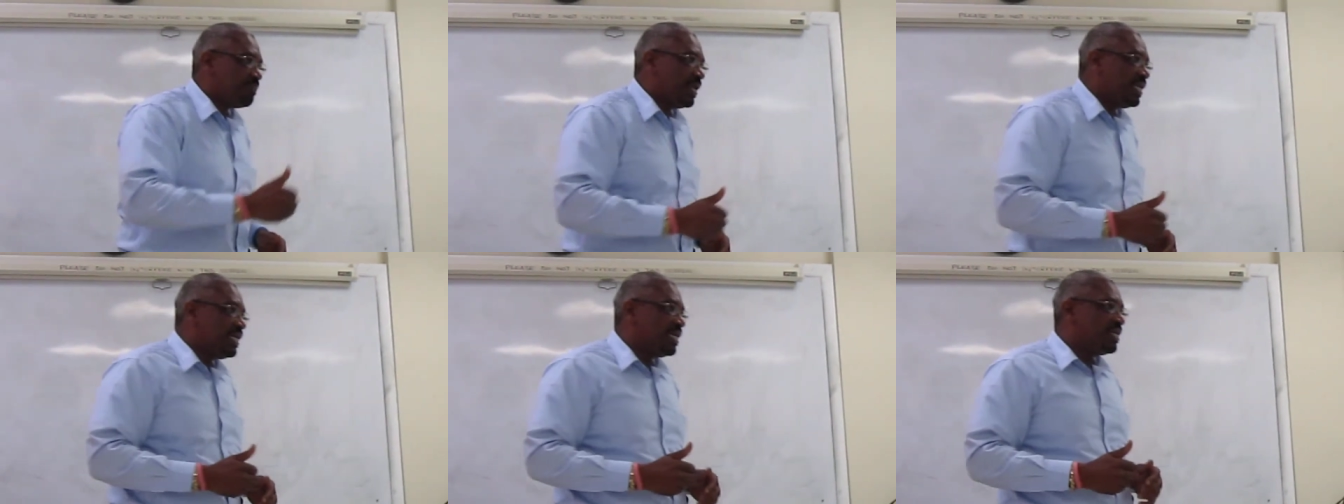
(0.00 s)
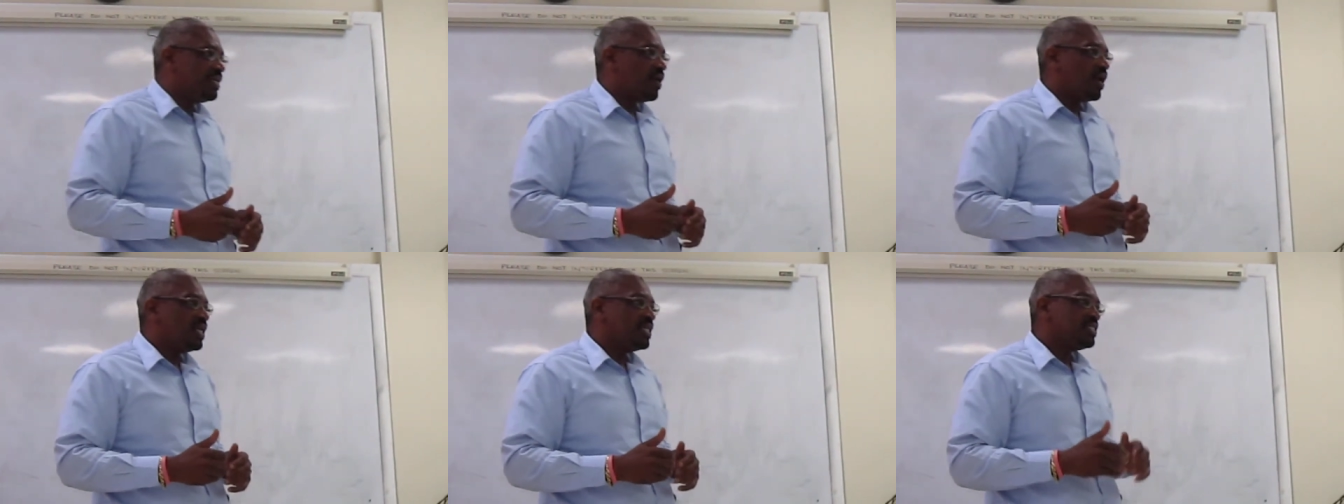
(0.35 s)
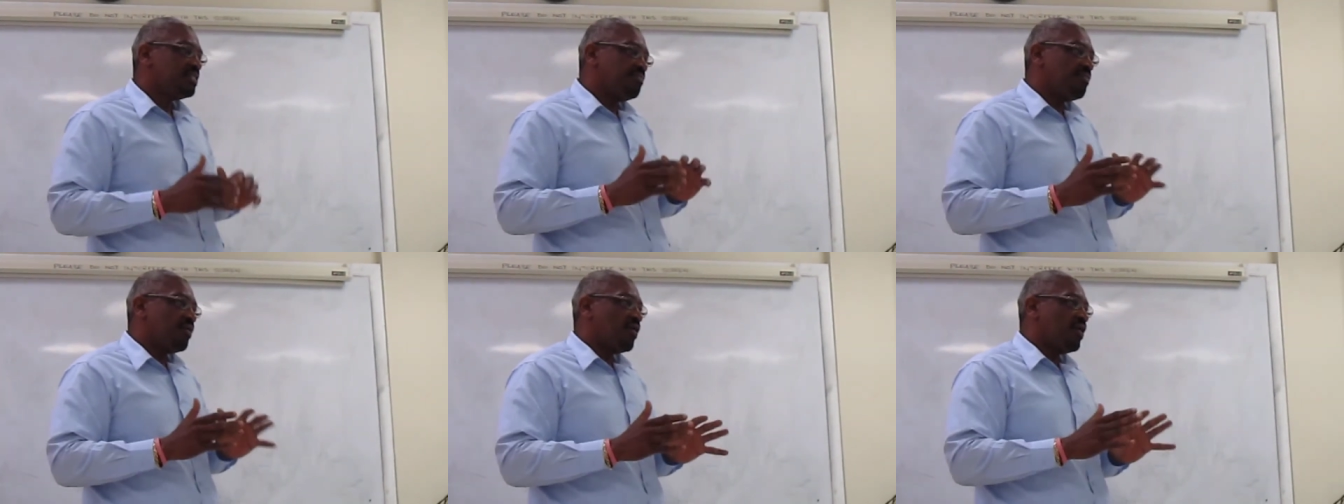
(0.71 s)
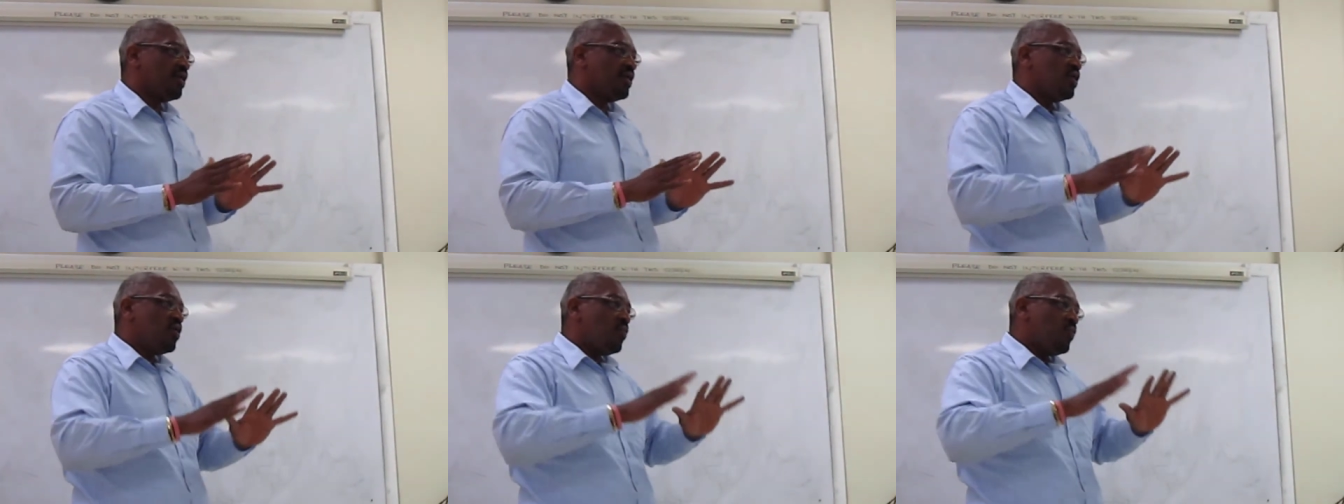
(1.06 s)
billion
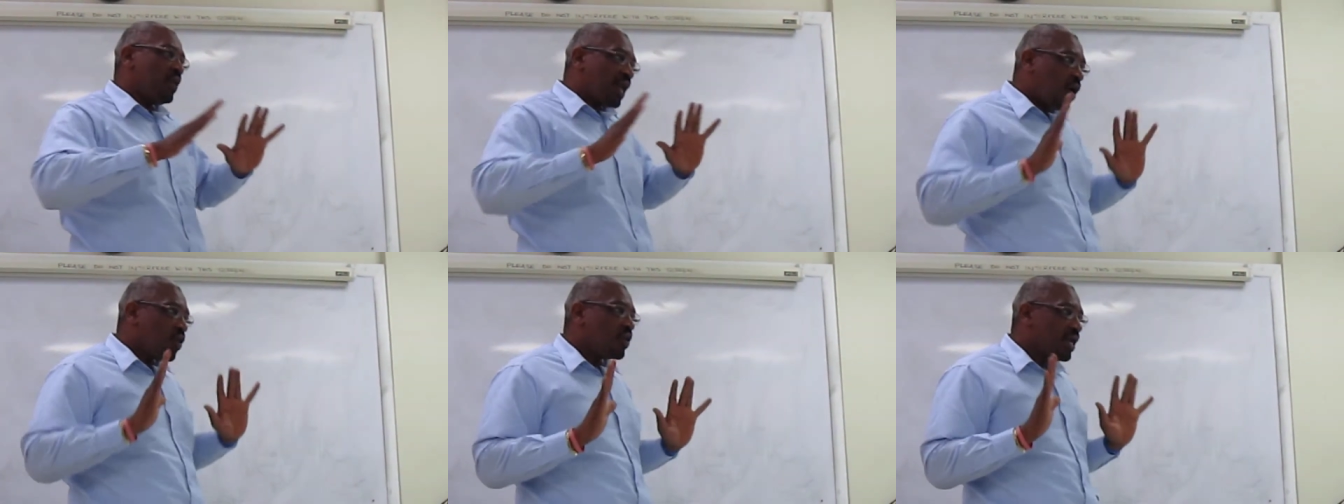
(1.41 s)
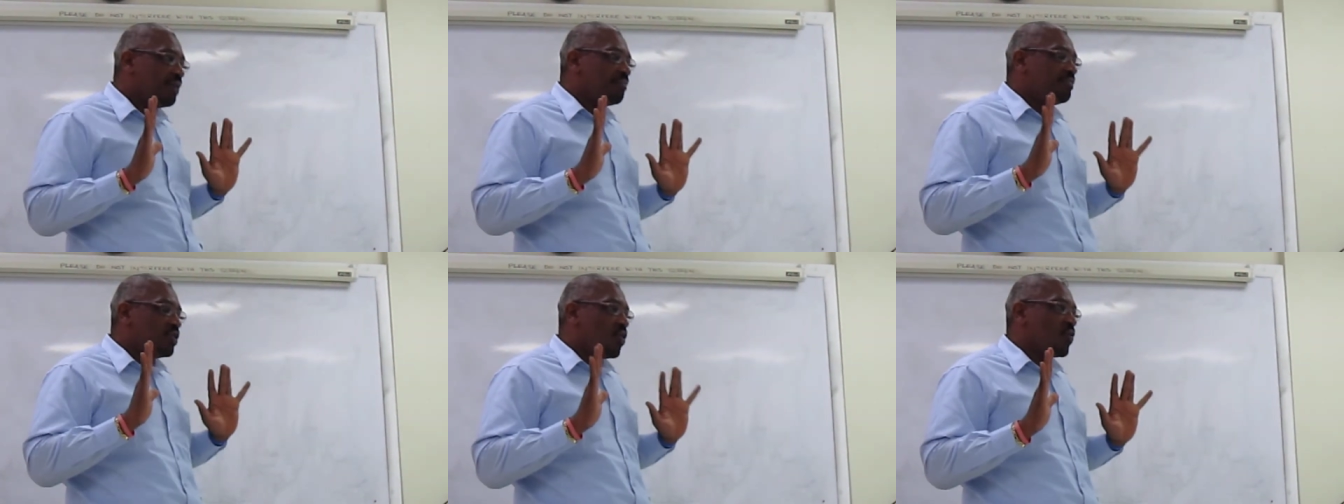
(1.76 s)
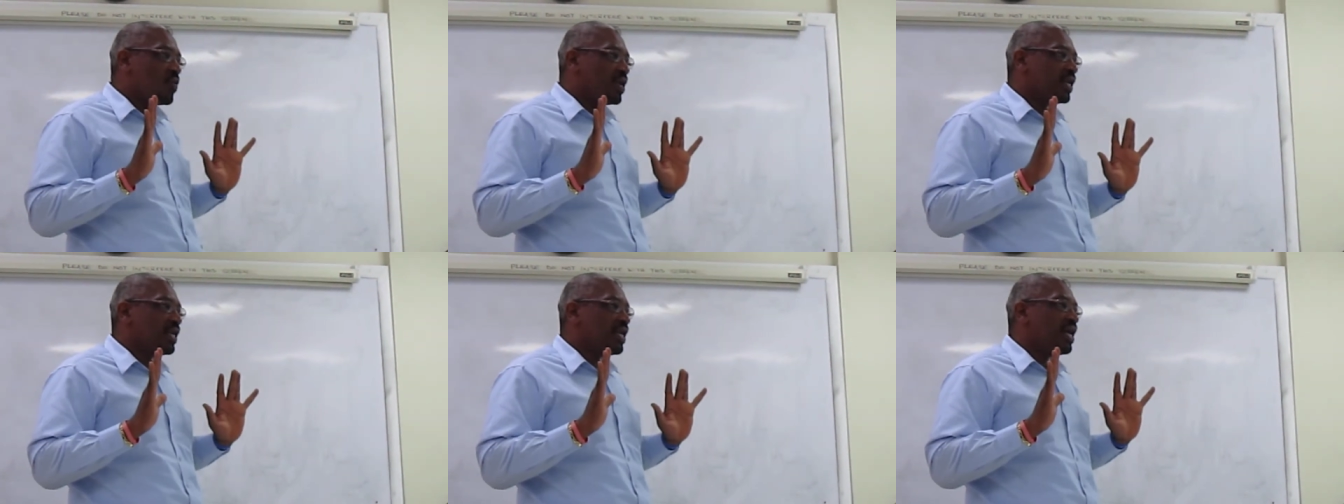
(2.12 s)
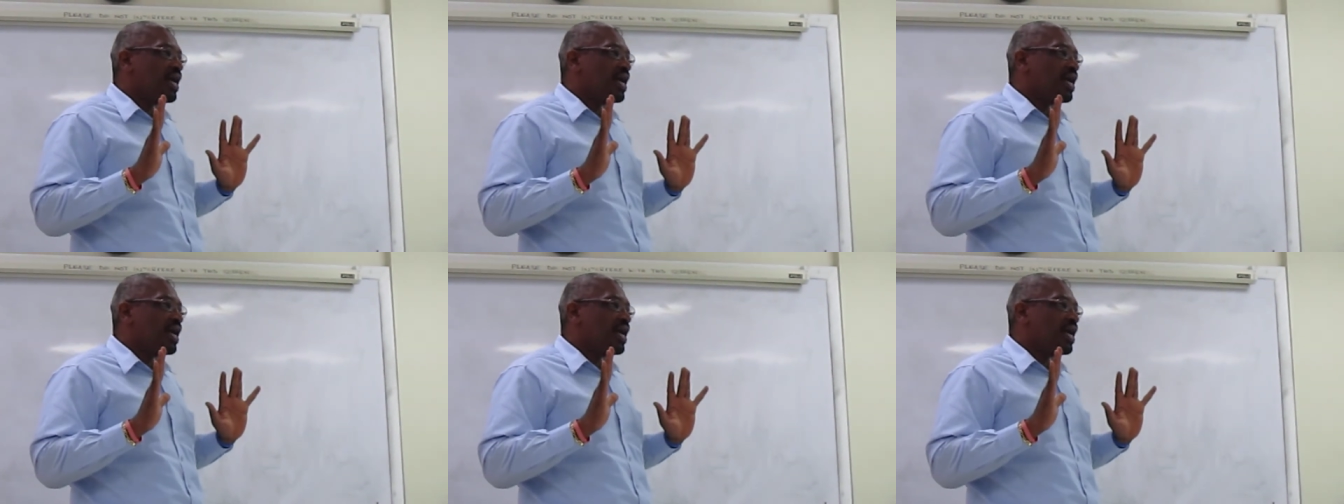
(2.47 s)
tomorrow without him knowing